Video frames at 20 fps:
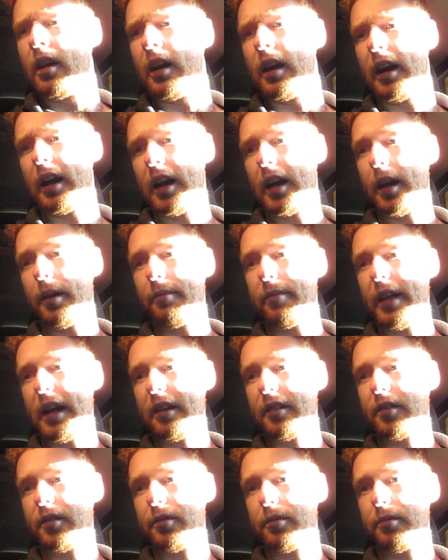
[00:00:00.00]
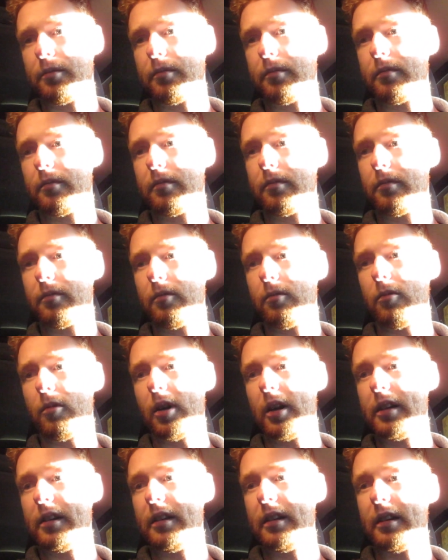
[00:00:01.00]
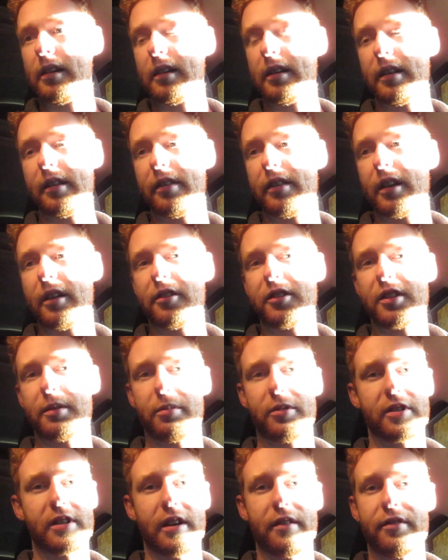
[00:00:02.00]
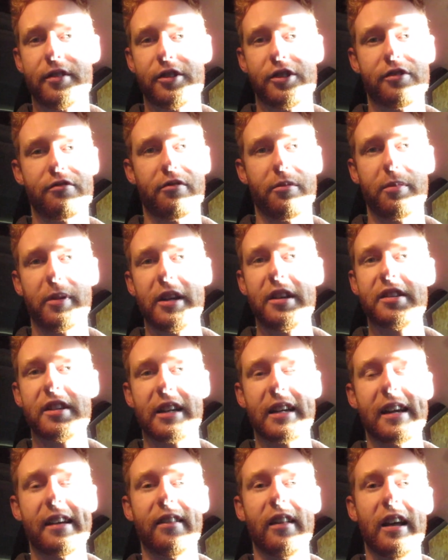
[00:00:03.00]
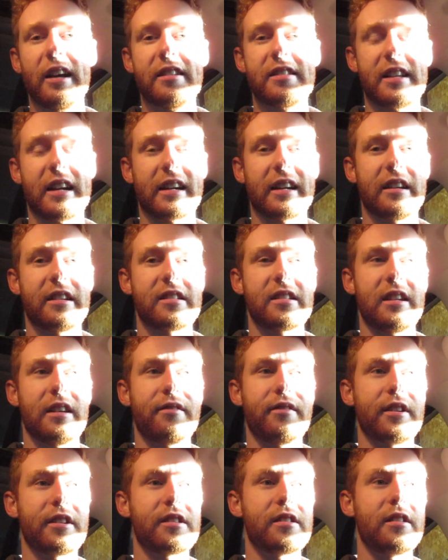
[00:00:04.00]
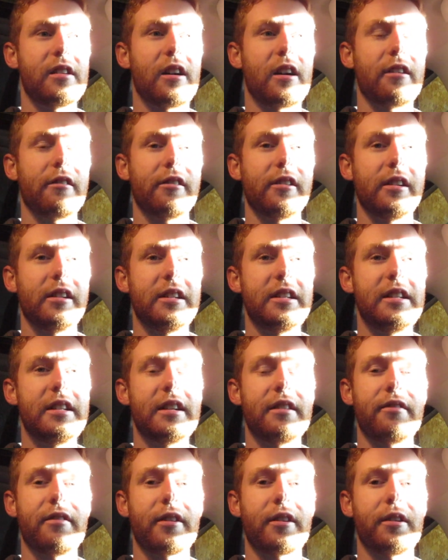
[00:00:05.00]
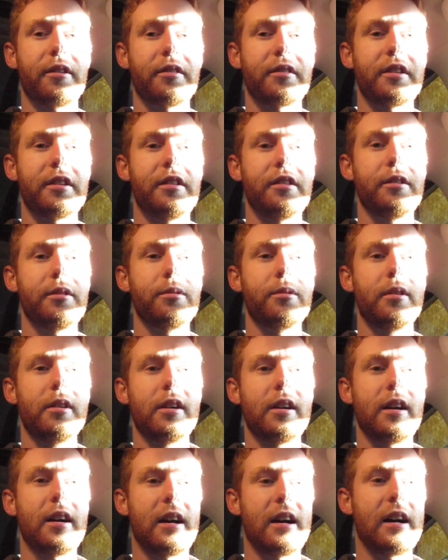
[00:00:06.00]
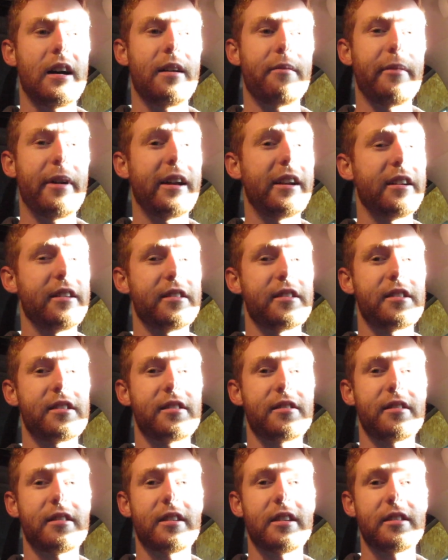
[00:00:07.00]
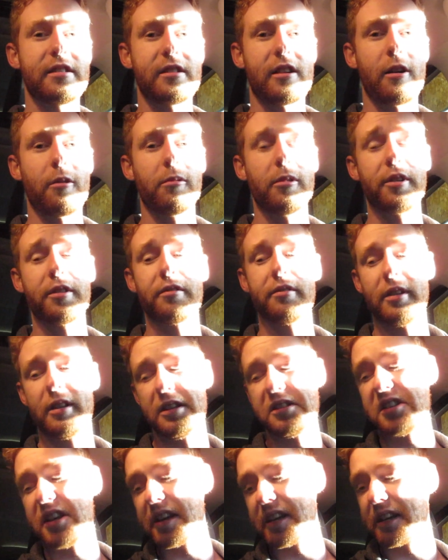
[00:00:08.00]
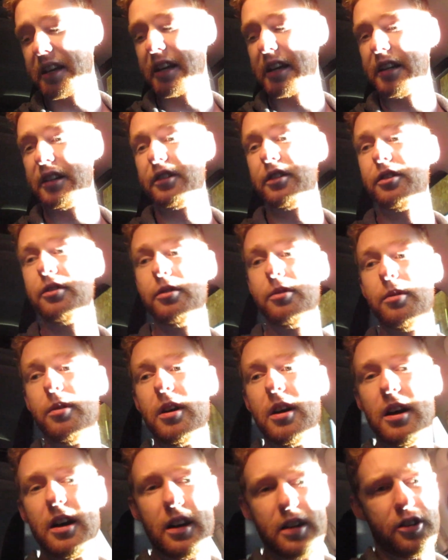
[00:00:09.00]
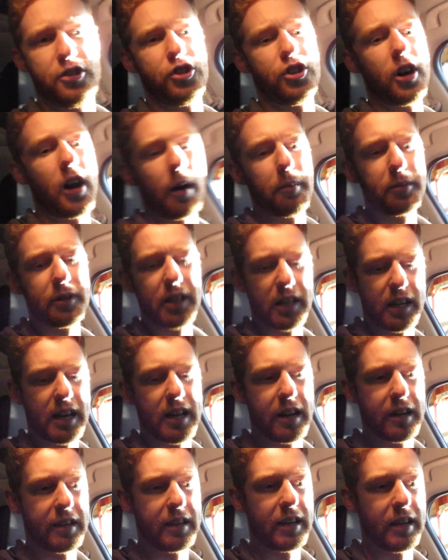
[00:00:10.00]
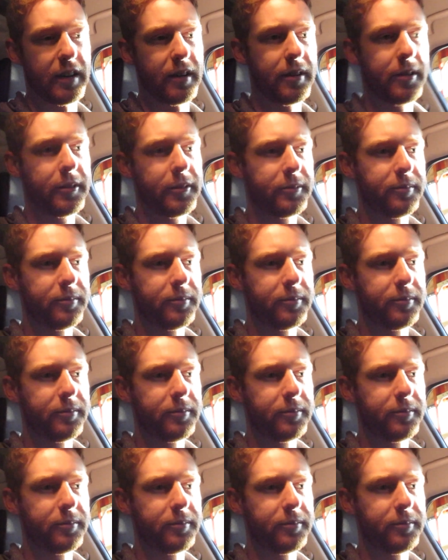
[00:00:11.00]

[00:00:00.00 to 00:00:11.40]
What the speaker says: That's one, and the other simple stuff is just replacing headlights, that kind of stuff. It's not really difficult to do, and it's not worth really taking into a shop to get it done.